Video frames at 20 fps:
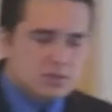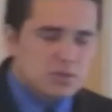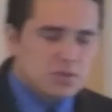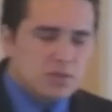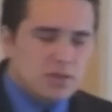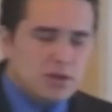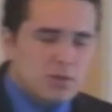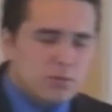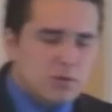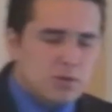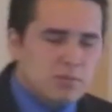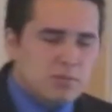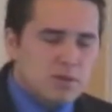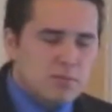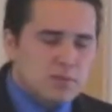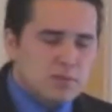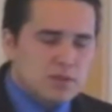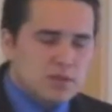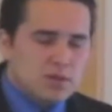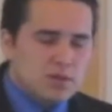so that we may
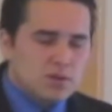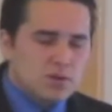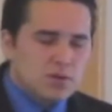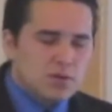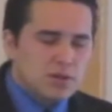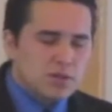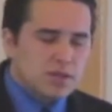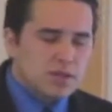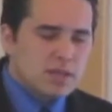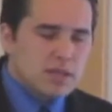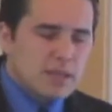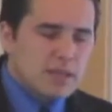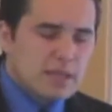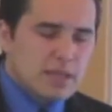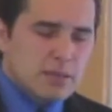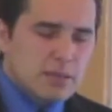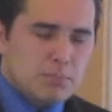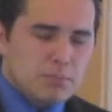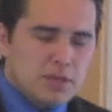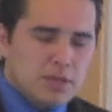be hearing,
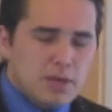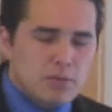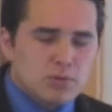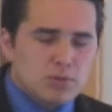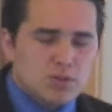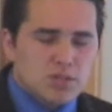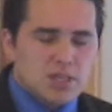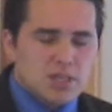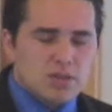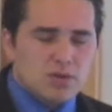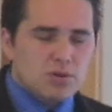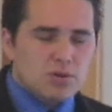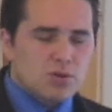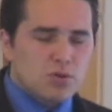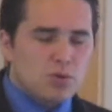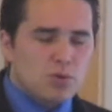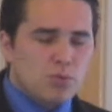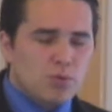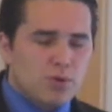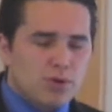be able to hear
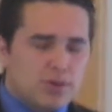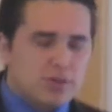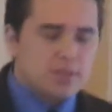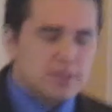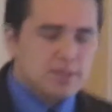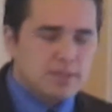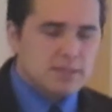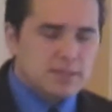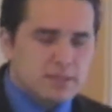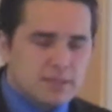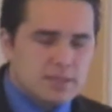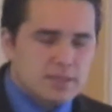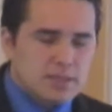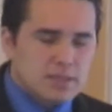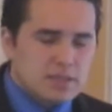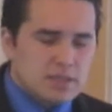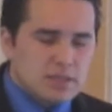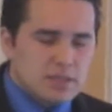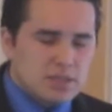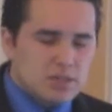your word.
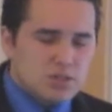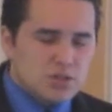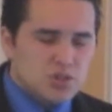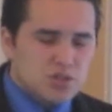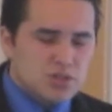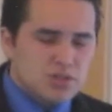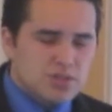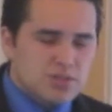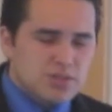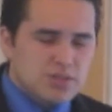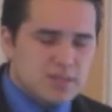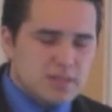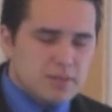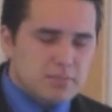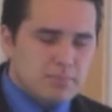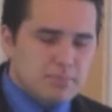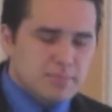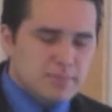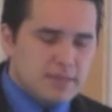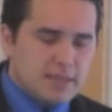In Jesus'
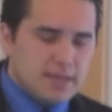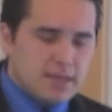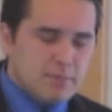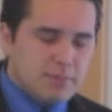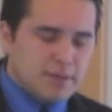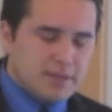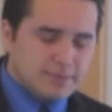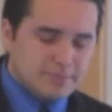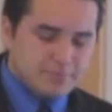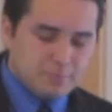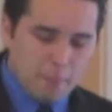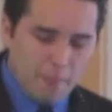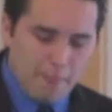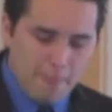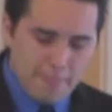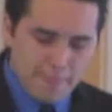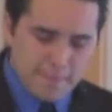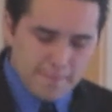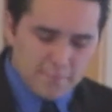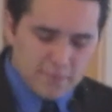name, amen.
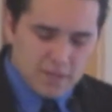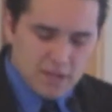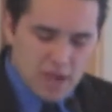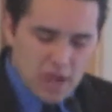amen.